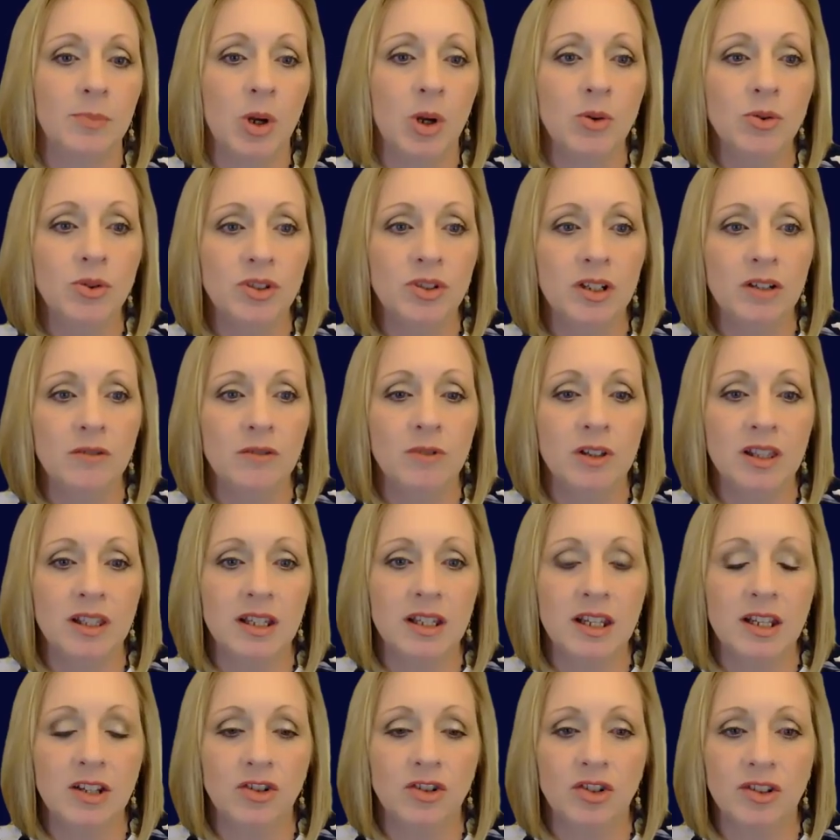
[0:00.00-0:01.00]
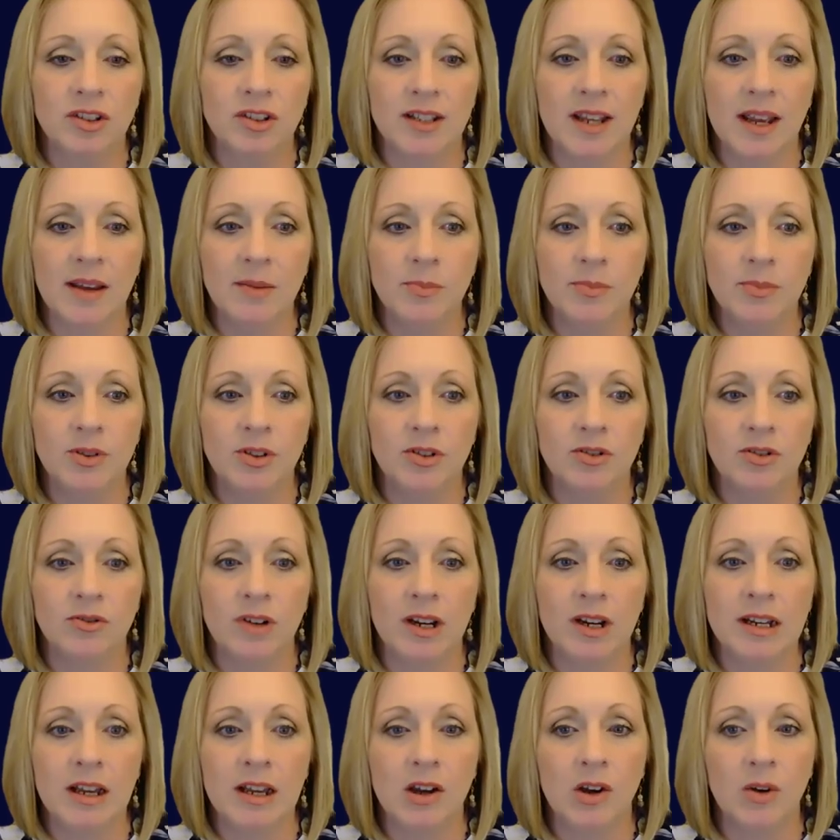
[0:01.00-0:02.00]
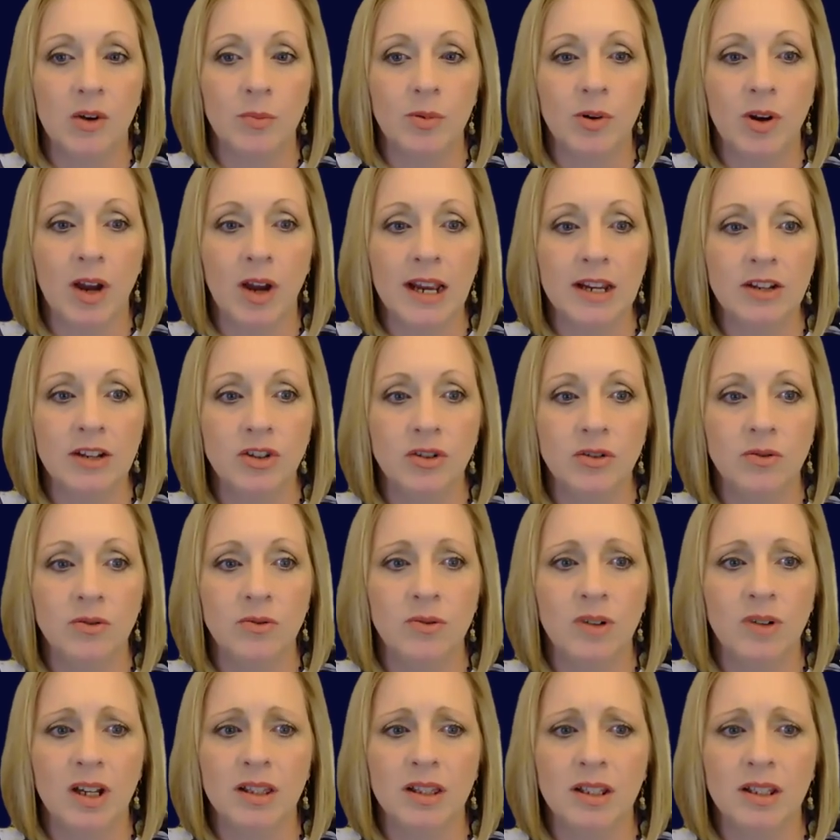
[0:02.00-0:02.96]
posted with each step to try to help guide you.